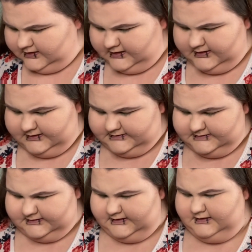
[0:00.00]
Let's
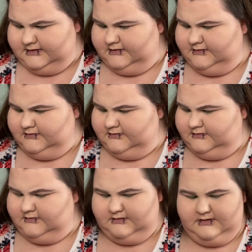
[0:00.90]
see.
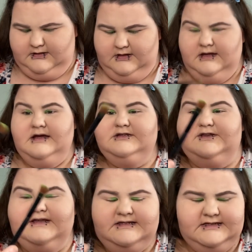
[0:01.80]
So
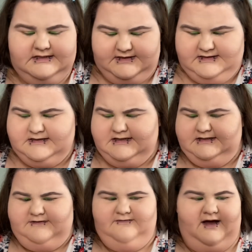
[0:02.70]
this is this is the
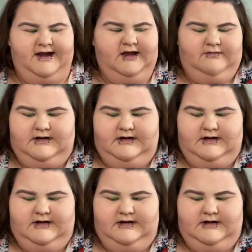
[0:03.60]
defining one.